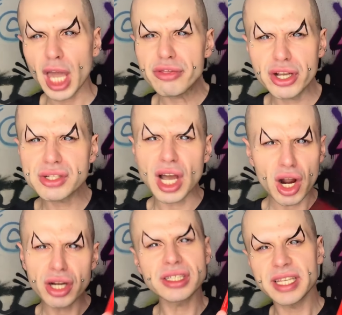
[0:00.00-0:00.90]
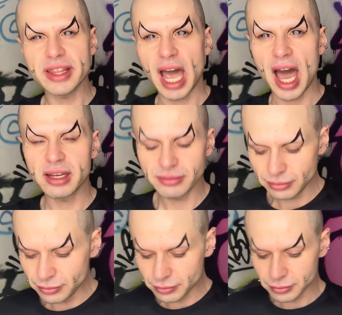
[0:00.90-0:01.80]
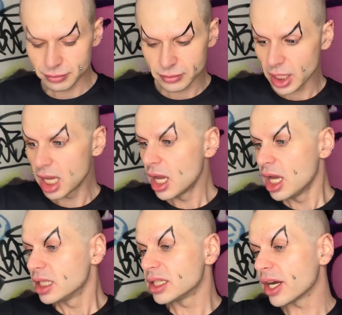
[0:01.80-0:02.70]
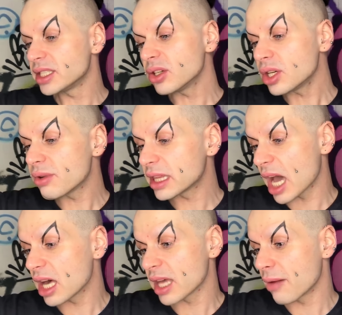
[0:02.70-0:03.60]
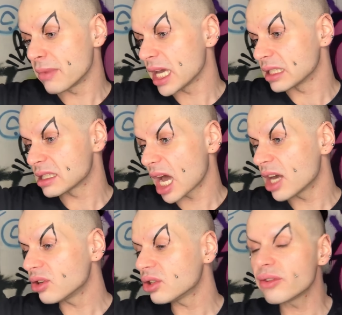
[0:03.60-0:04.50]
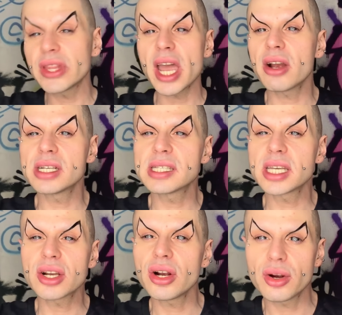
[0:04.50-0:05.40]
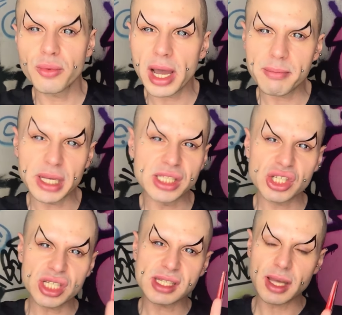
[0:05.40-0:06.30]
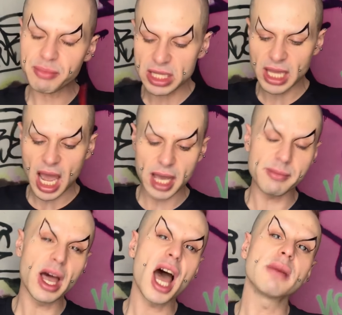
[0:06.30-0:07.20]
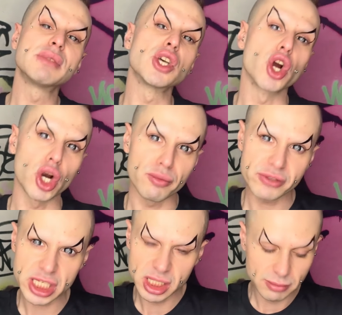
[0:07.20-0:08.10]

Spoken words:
There's an art to that. Now, I don't know what the hell that means. I don't know if the air is thicker or what, but it's just something that I've observed.